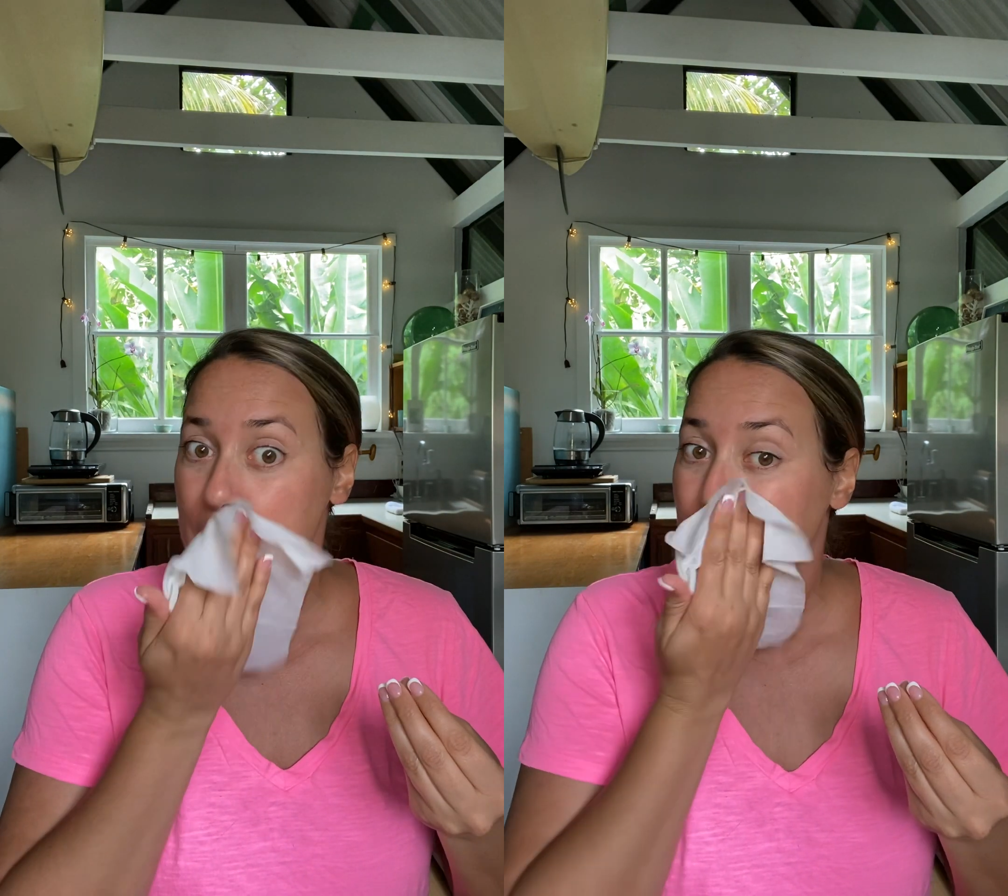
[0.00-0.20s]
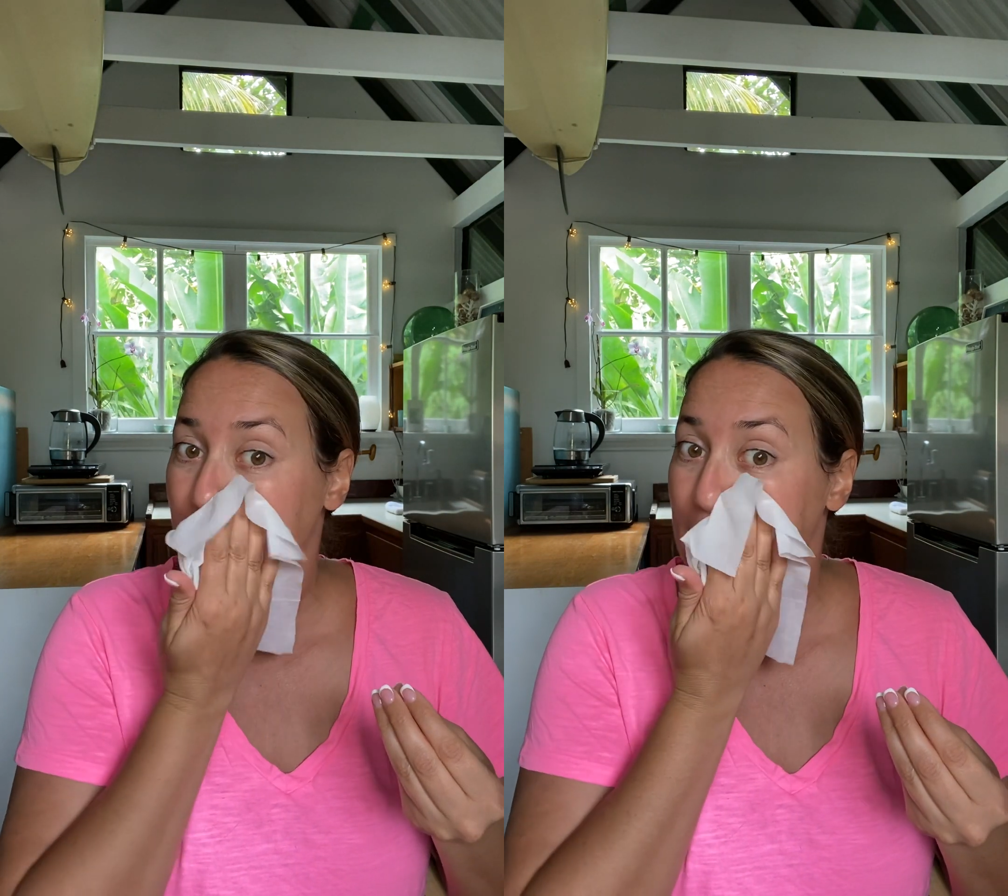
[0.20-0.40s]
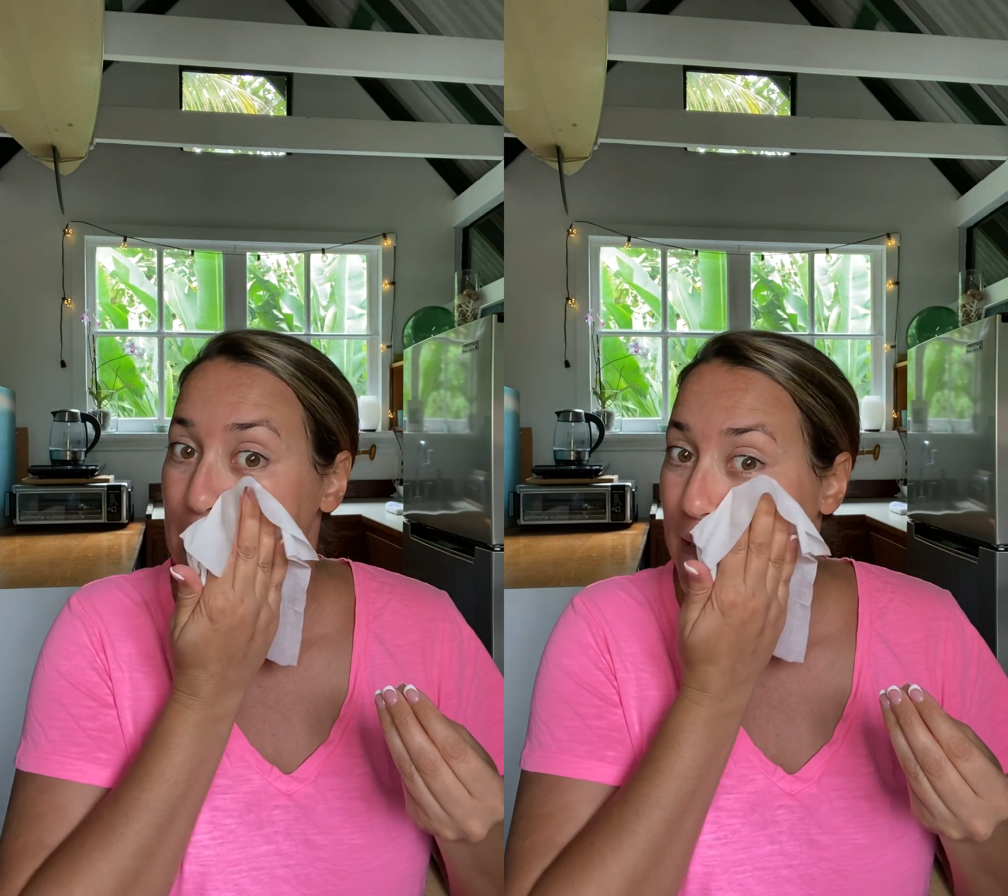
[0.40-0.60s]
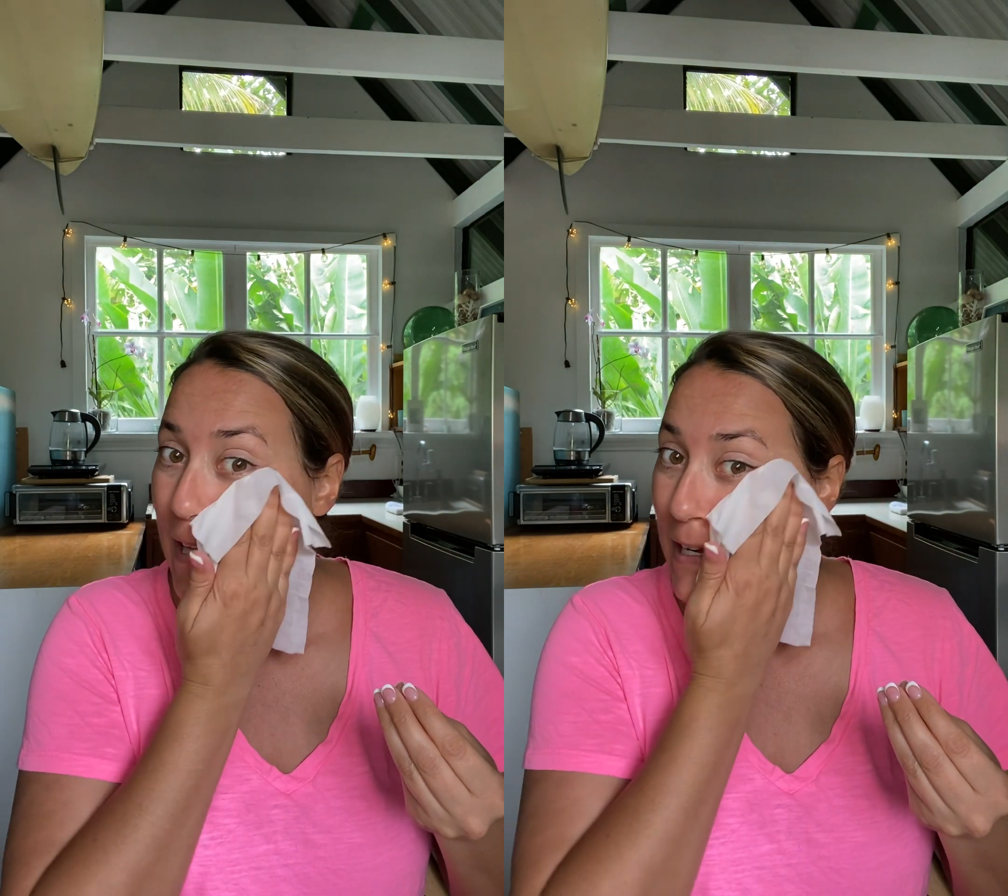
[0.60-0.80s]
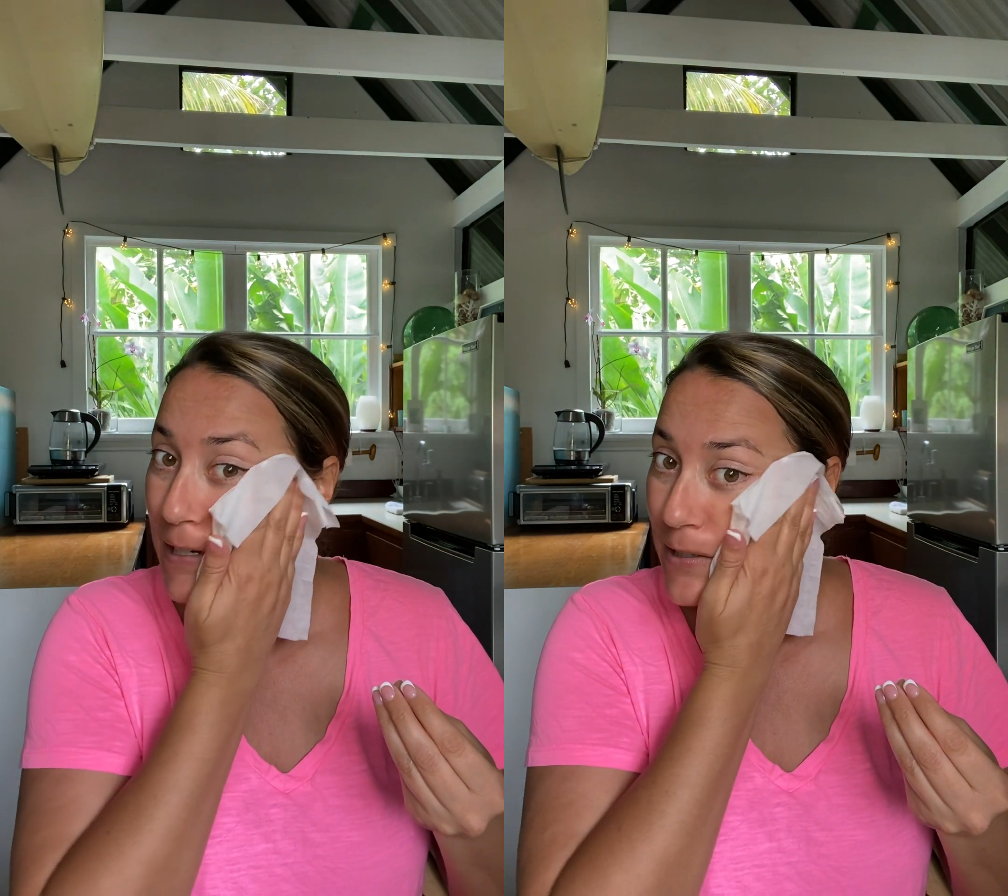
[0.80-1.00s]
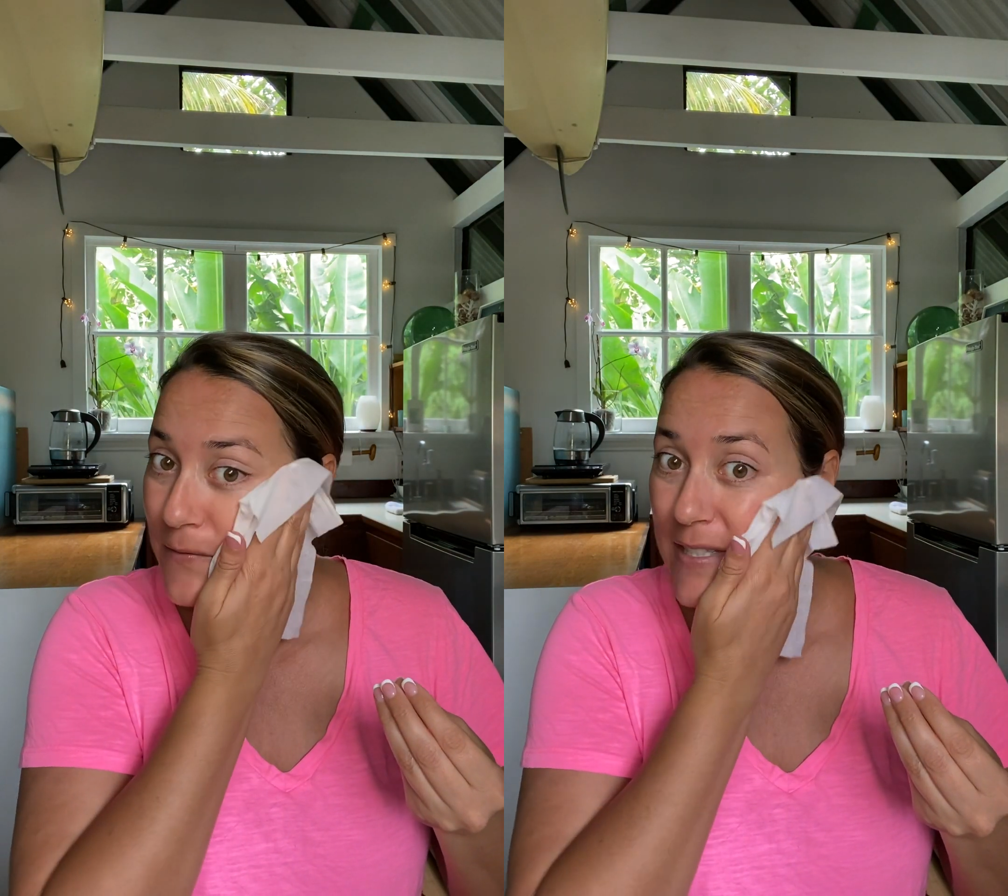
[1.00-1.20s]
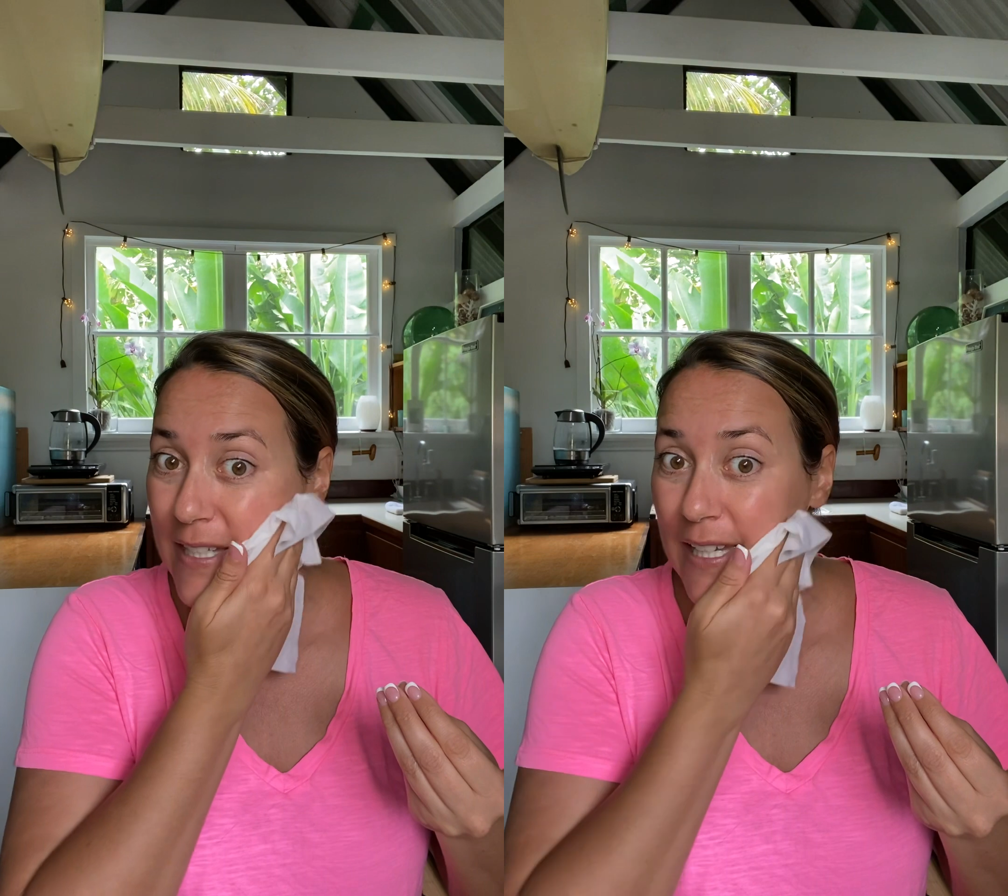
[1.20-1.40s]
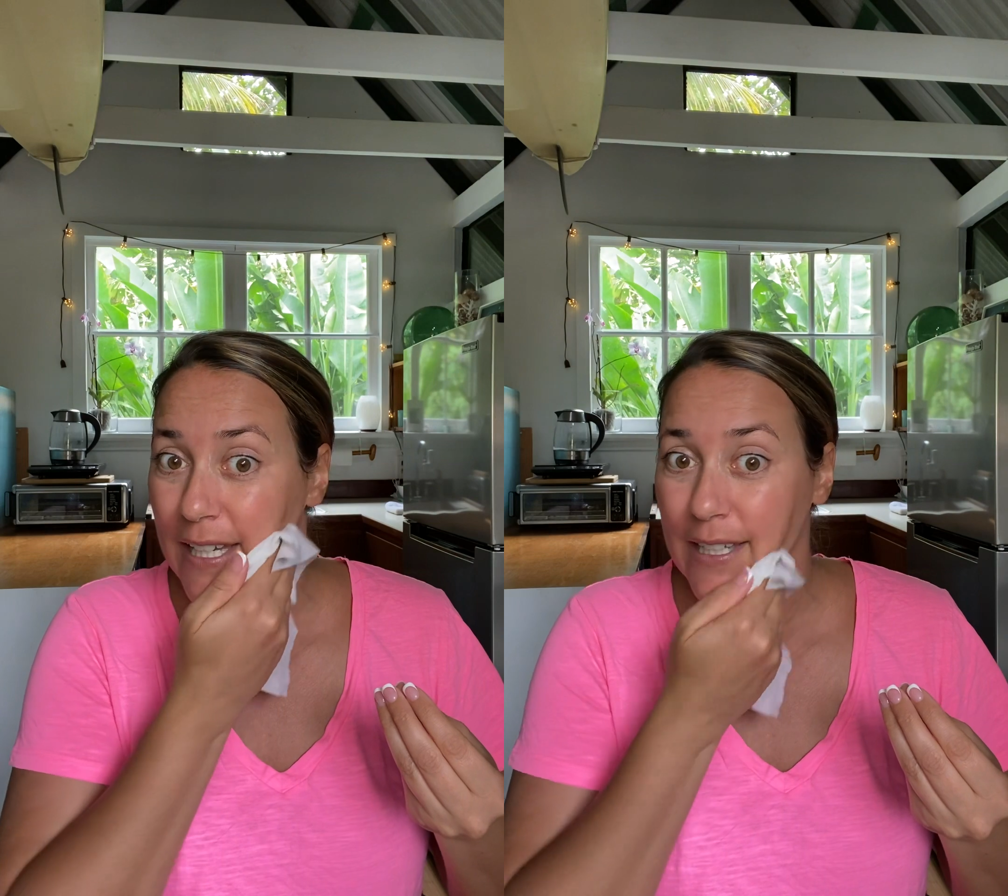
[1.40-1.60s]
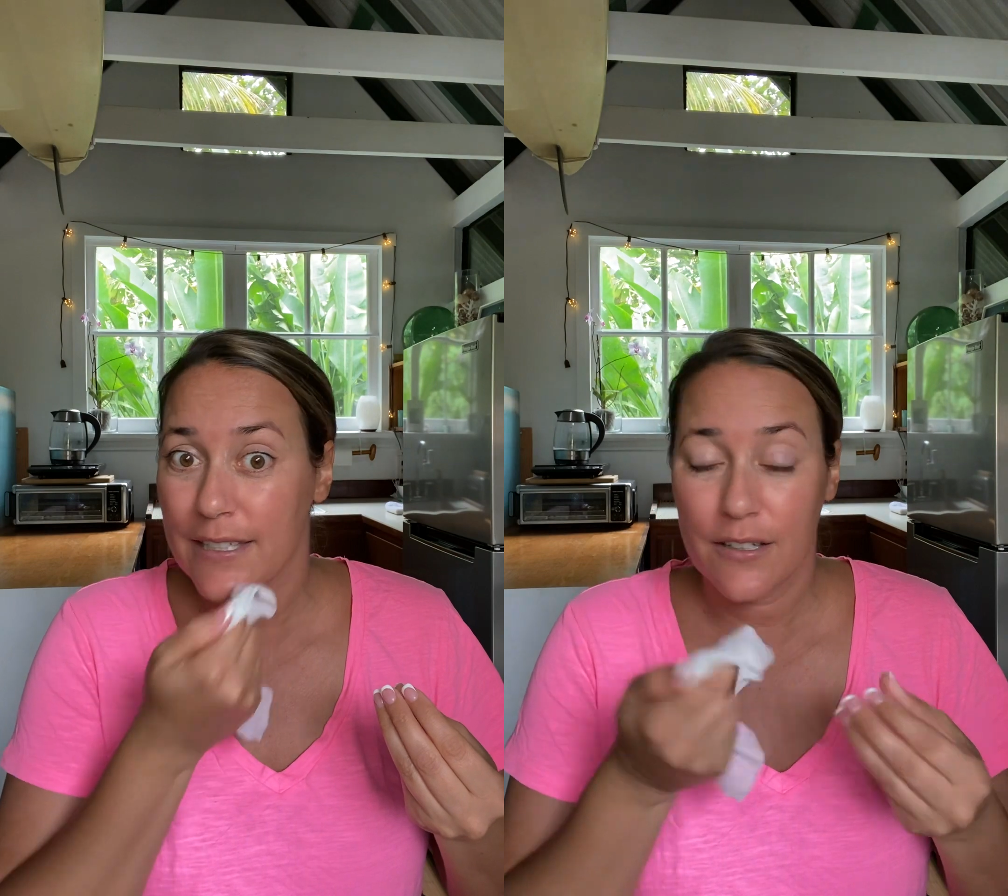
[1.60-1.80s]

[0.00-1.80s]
that layer of skin,